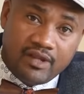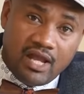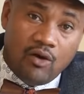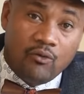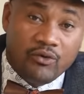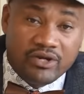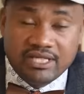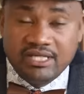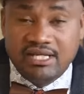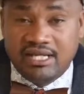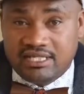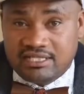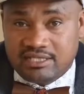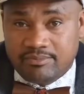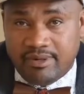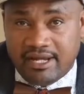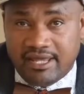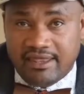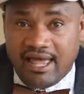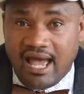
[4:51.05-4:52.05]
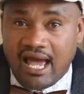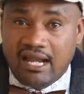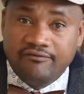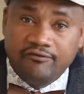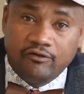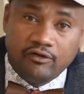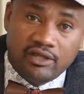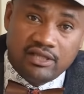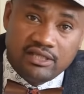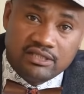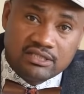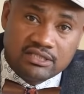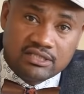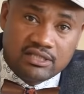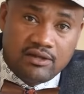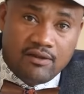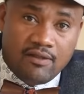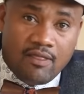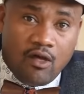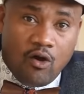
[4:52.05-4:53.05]
witnessed by the advocates
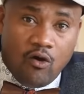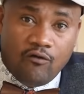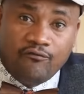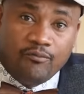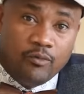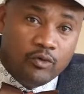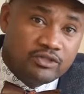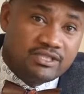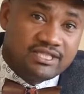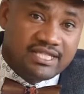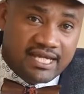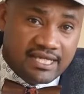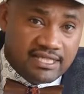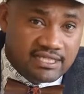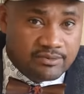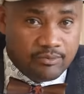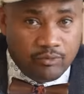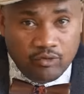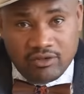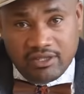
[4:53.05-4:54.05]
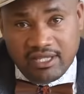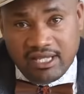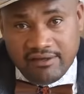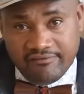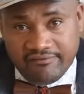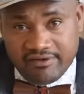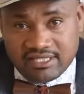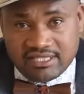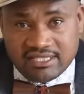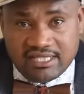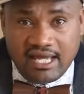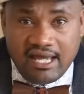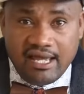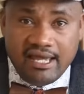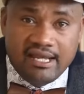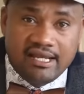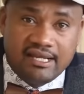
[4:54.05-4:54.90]
of both sides, both the investor